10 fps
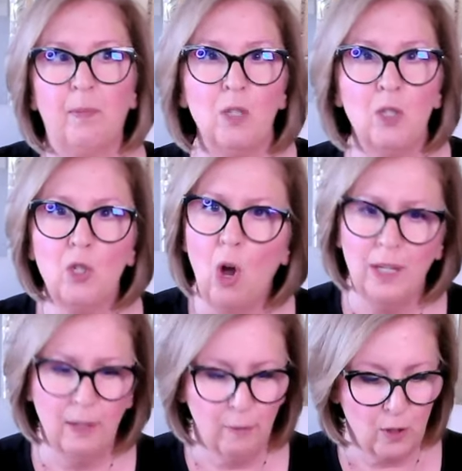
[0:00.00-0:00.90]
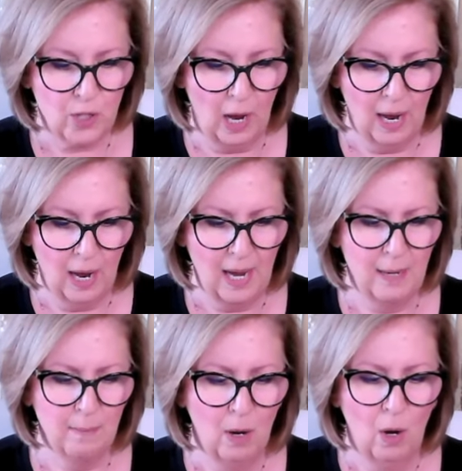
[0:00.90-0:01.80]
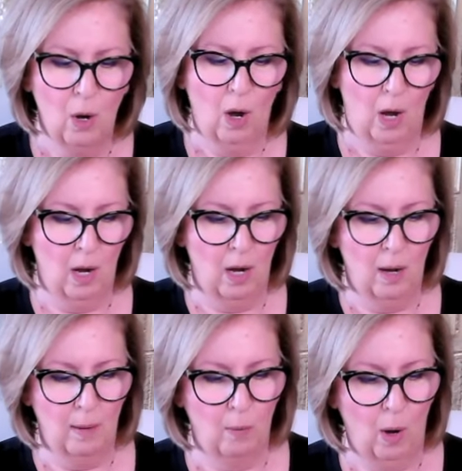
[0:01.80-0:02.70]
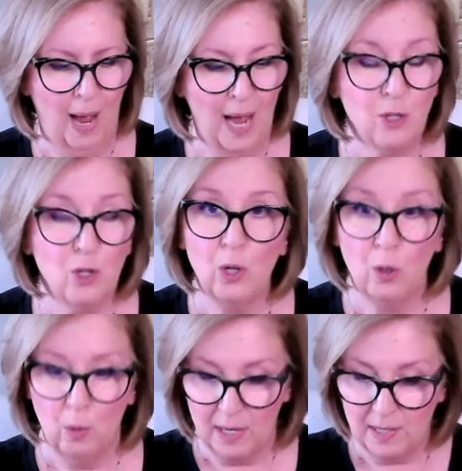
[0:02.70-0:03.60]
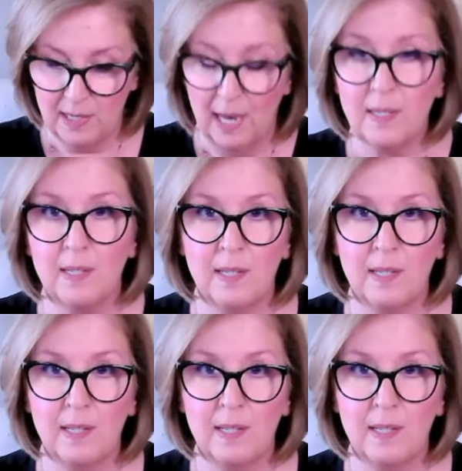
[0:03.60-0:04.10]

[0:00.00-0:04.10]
stalling for time, as you assess the